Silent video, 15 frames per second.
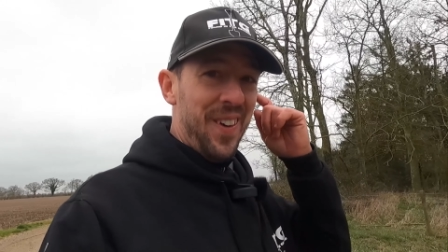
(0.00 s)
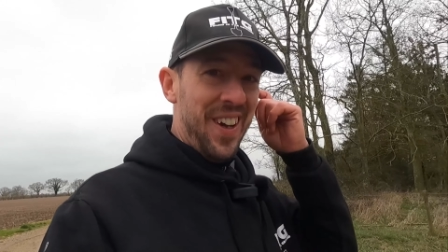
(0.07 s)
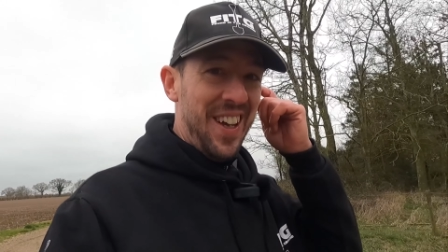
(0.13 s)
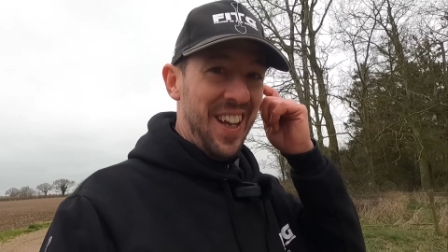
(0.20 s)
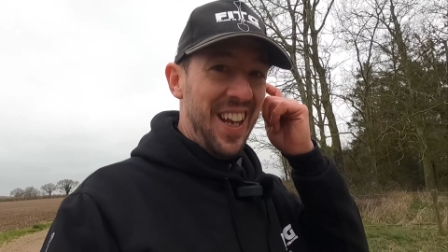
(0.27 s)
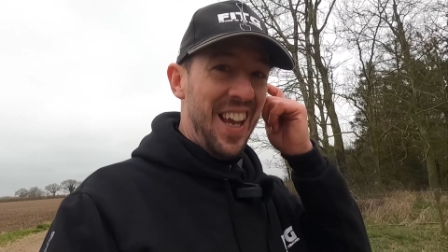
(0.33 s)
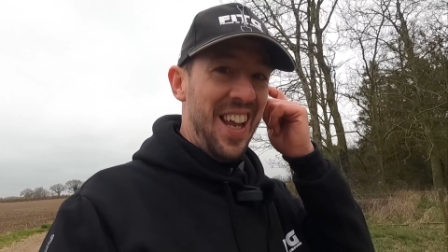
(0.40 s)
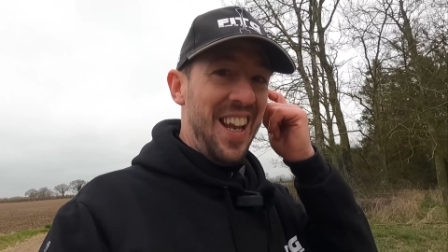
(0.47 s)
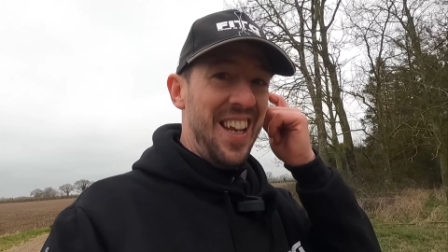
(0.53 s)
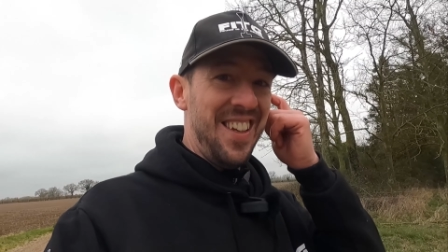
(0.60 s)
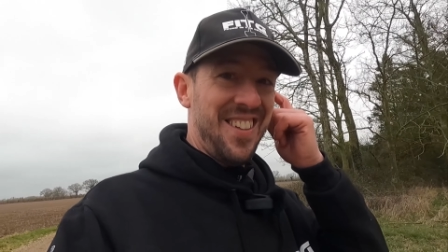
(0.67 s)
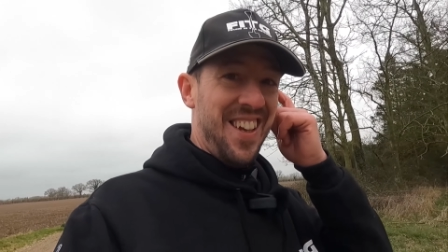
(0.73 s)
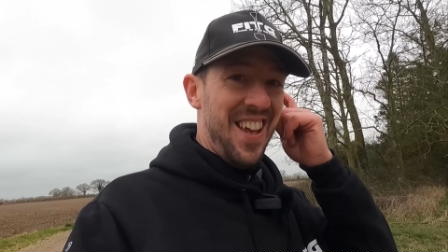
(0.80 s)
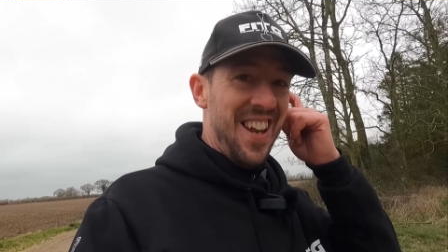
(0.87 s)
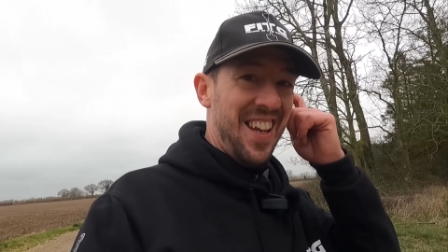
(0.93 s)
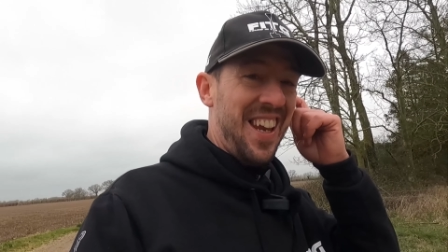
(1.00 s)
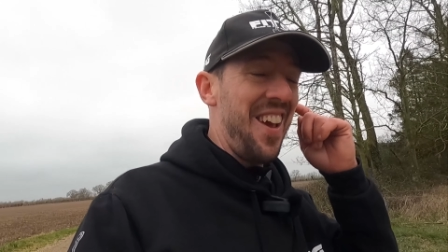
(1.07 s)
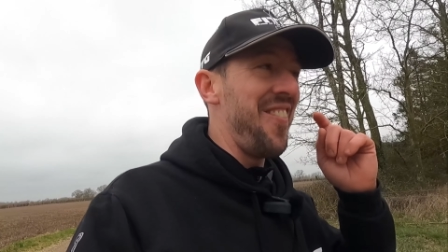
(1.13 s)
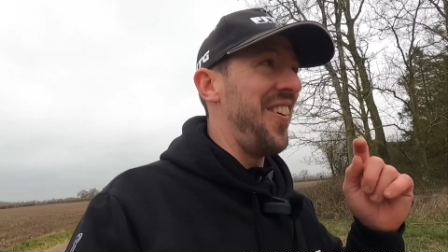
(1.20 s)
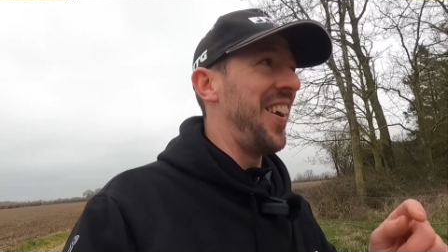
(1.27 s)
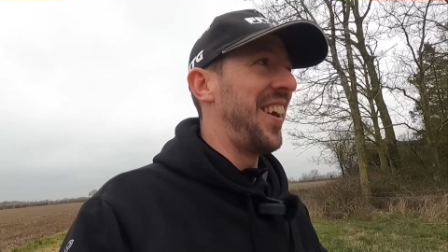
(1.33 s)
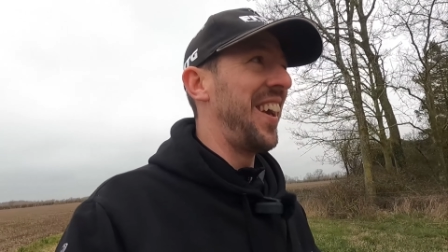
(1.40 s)
He's going to
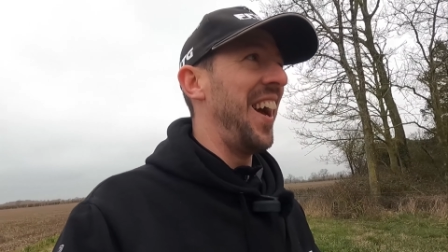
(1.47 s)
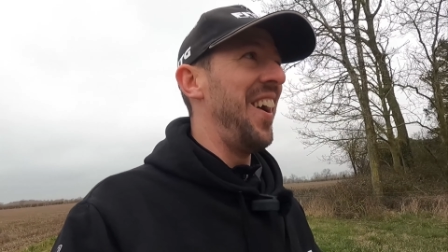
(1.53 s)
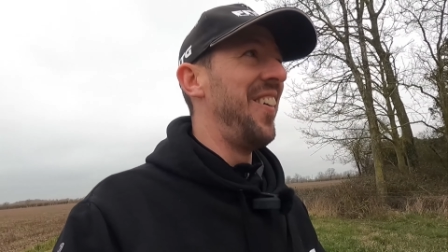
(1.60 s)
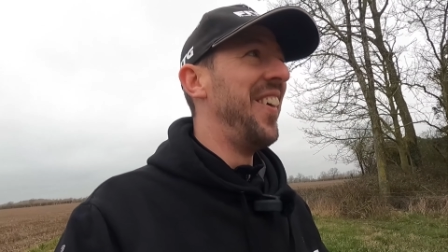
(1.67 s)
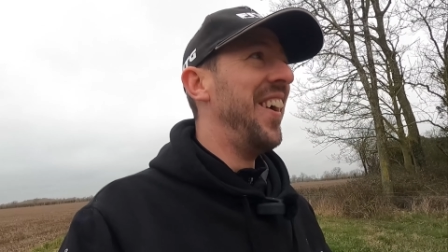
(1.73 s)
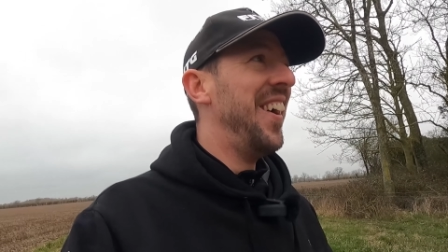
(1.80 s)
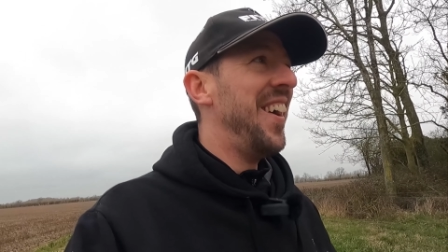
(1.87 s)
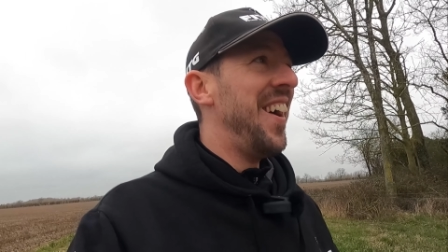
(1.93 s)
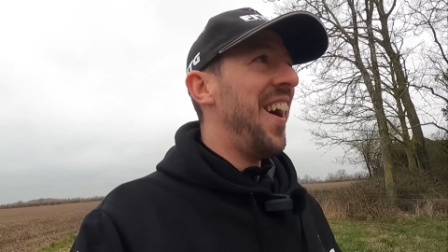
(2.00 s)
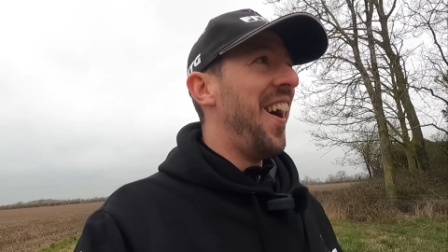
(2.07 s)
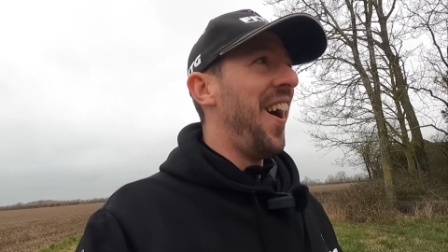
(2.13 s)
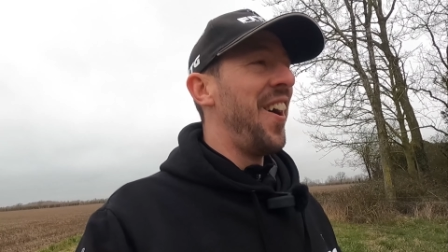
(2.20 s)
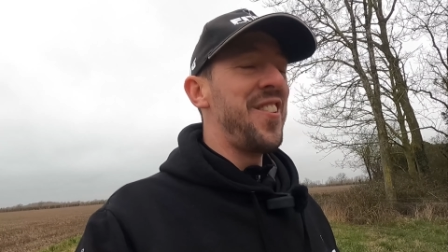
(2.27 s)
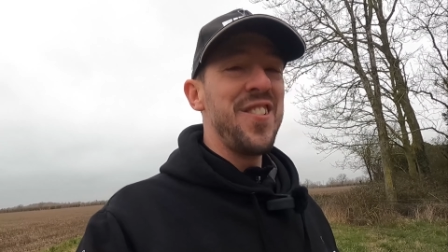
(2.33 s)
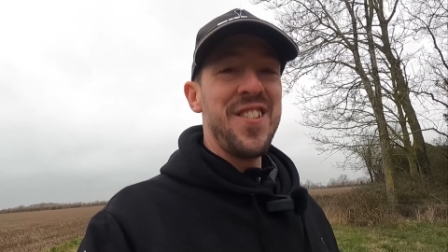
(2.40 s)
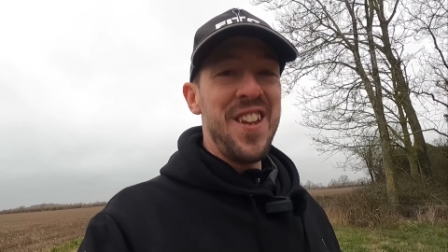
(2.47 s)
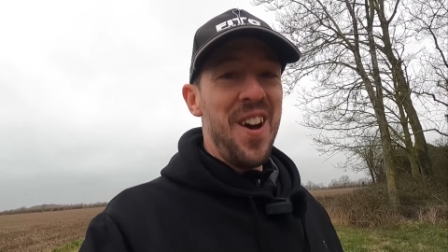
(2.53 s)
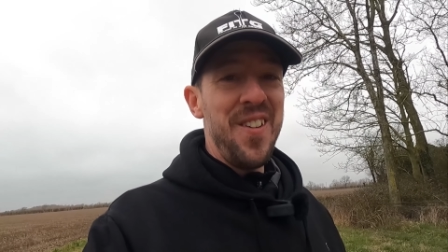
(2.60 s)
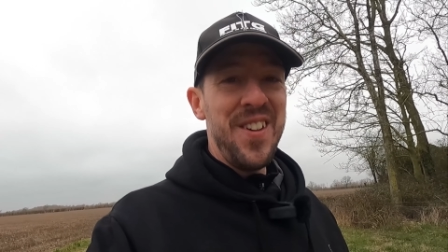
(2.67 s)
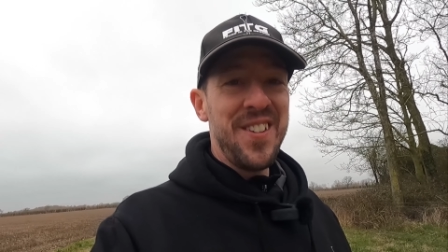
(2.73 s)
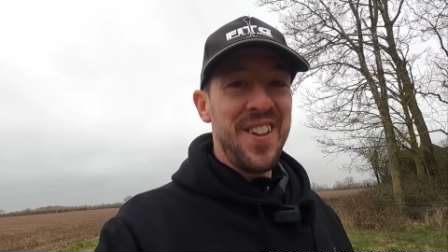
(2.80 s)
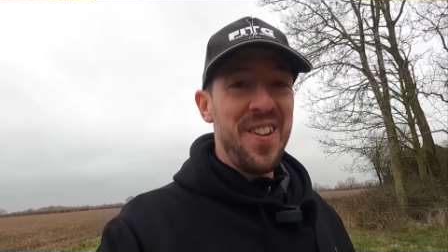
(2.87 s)
give it a go. I just
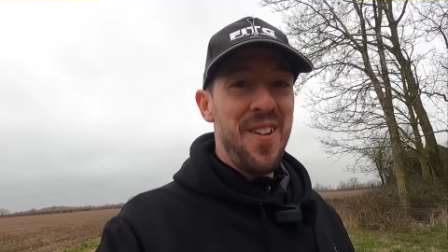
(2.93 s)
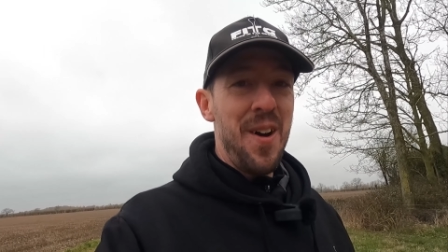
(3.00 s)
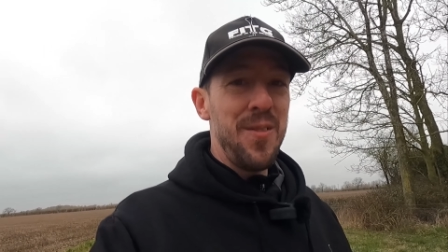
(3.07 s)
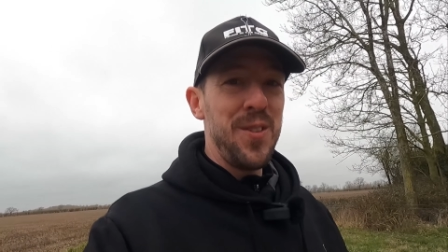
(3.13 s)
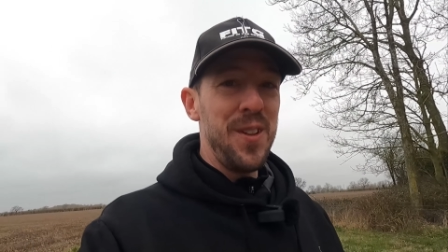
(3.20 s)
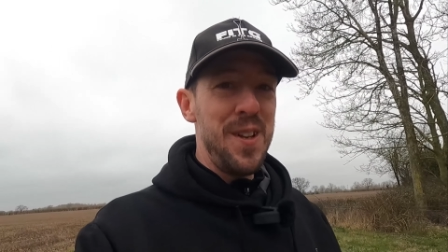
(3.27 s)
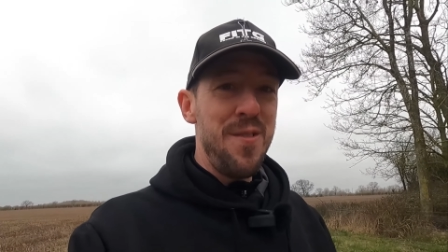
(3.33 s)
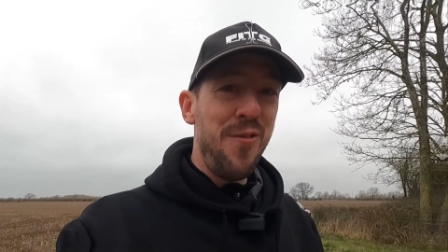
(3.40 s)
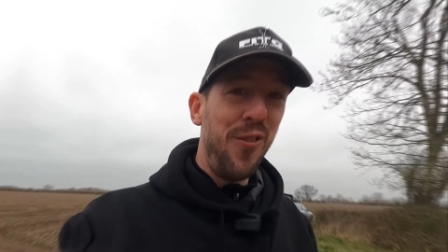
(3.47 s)
know he's going to absolutely